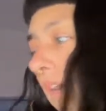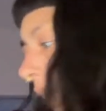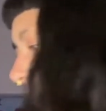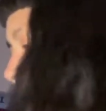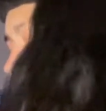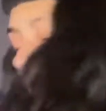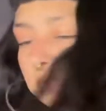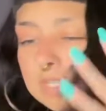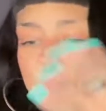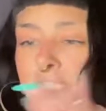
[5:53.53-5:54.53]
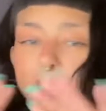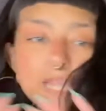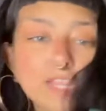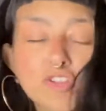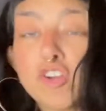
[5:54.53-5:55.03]
of someone's
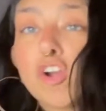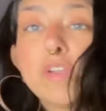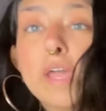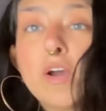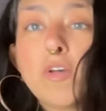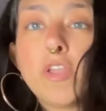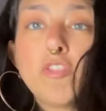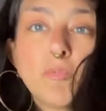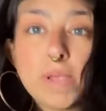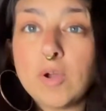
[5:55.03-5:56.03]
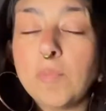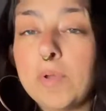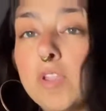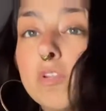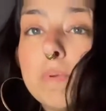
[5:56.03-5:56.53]
letting their guard down and they're being
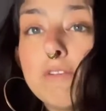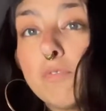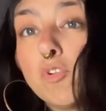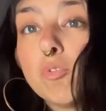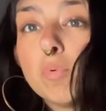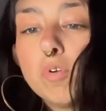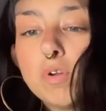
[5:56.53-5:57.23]
open and they're being vulnerable.